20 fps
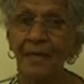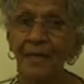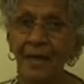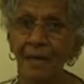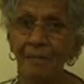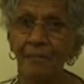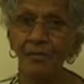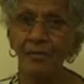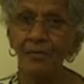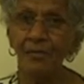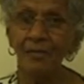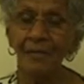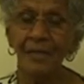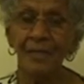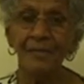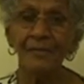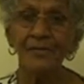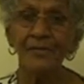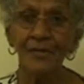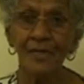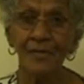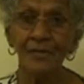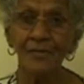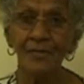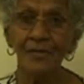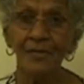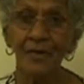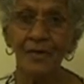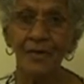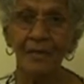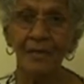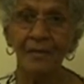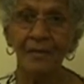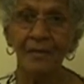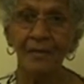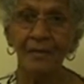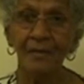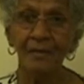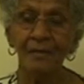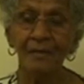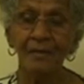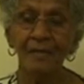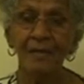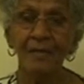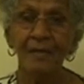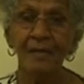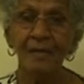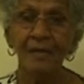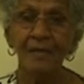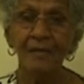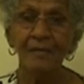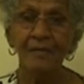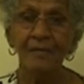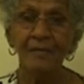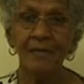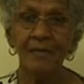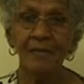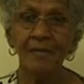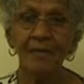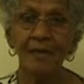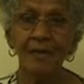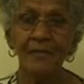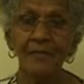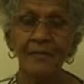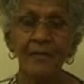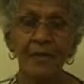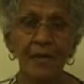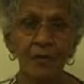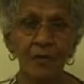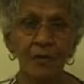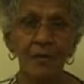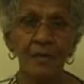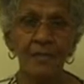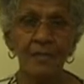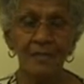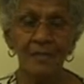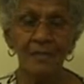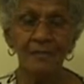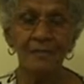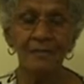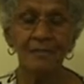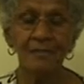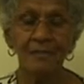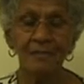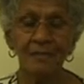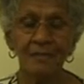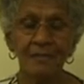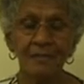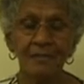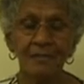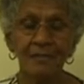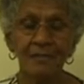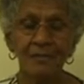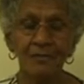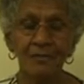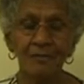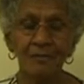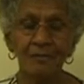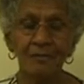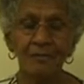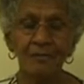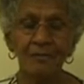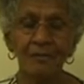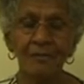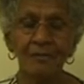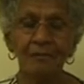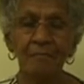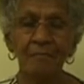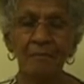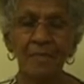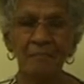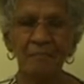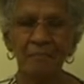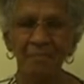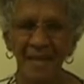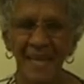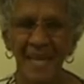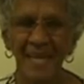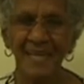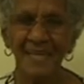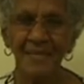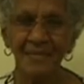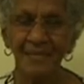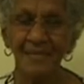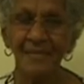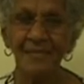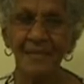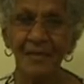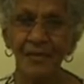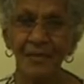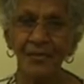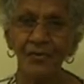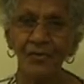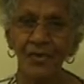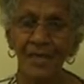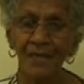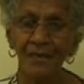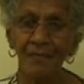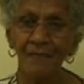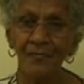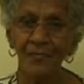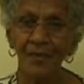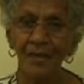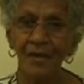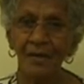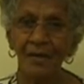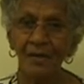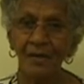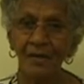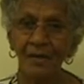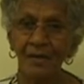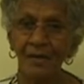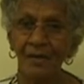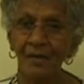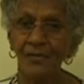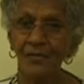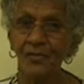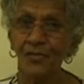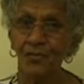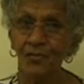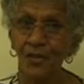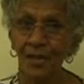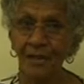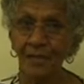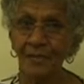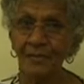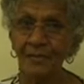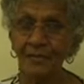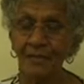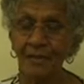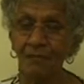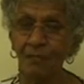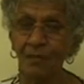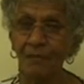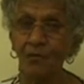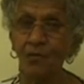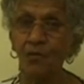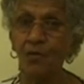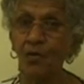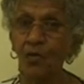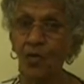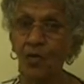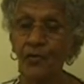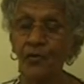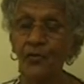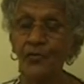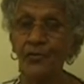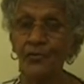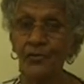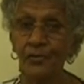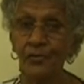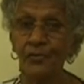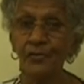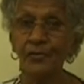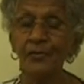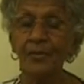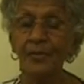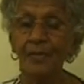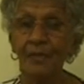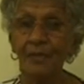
Aboriginal and South Sea Islander. So I know what it is to be black in this country. I know the struggles that we've all gone through.